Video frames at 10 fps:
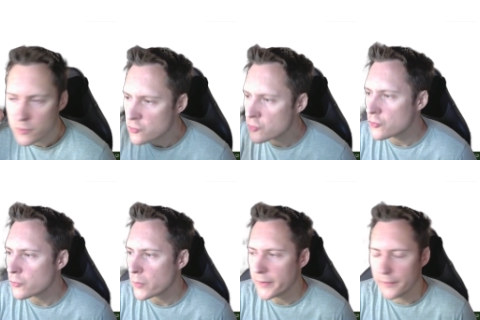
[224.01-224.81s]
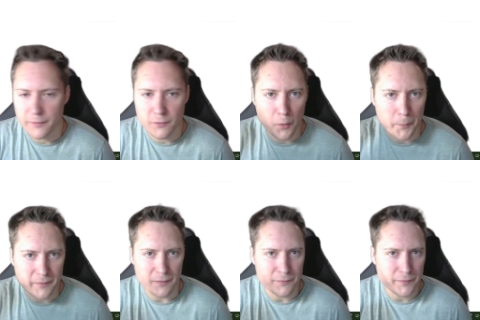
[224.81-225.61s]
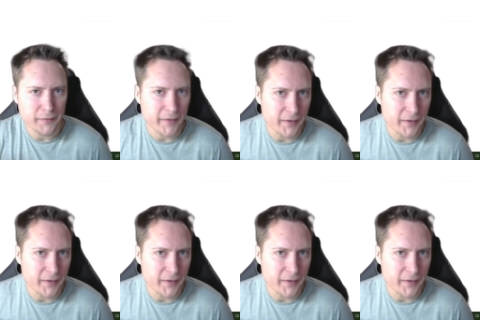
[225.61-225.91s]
Straight at the top, it's our first